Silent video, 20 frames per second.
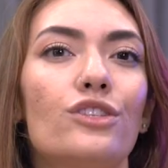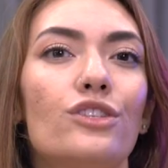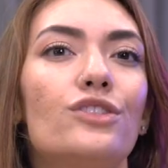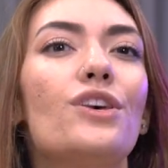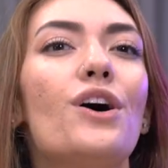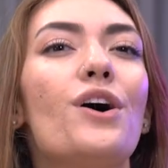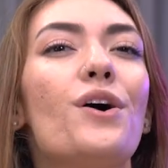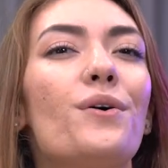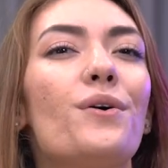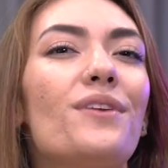
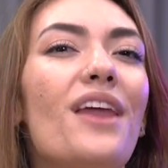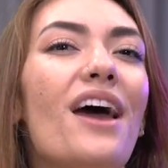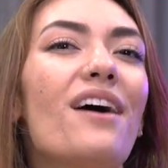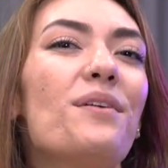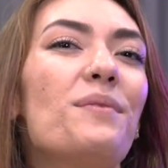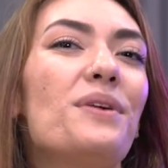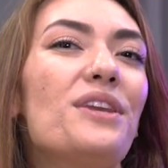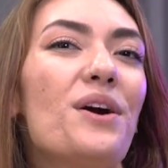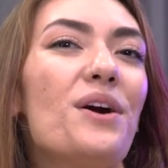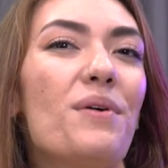So now
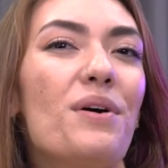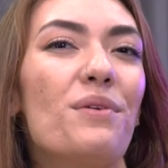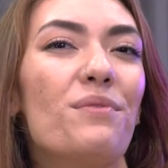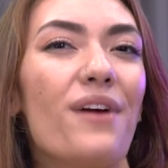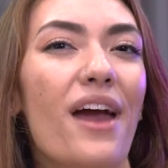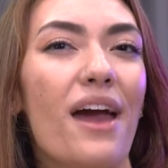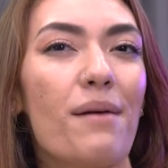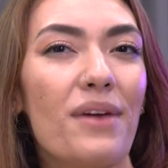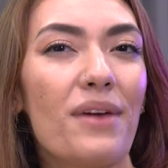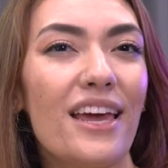that we know what
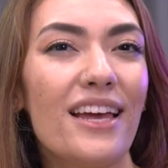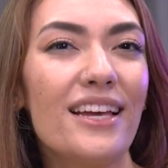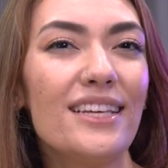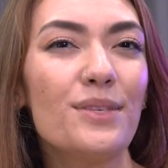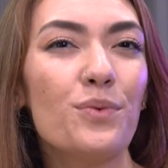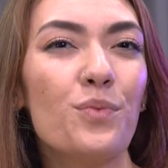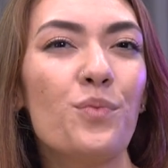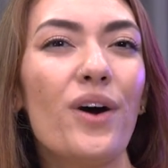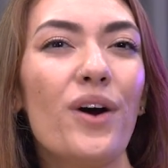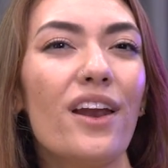RAM is,
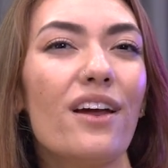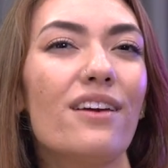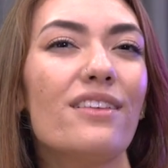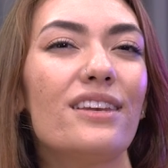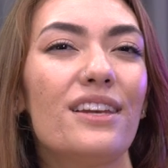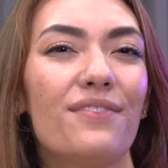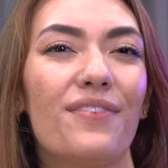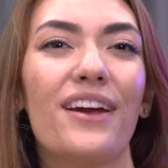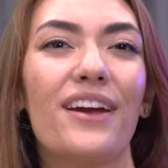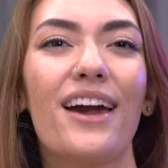what are the
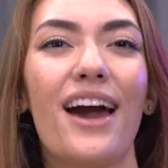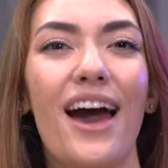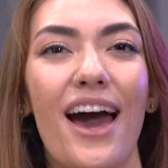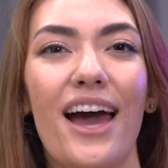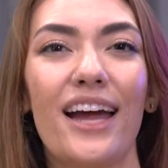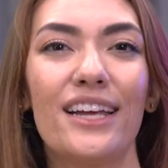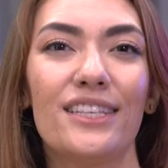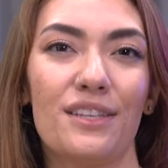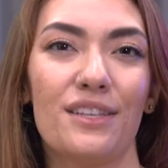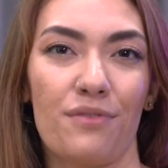different
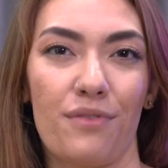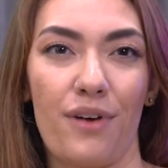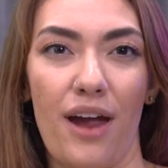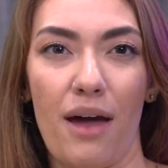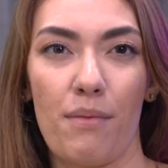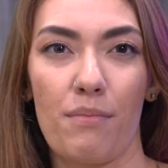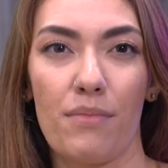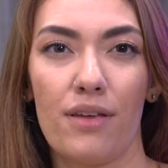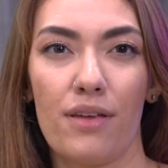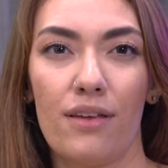kinds of
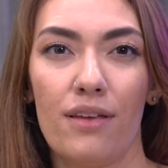RAM?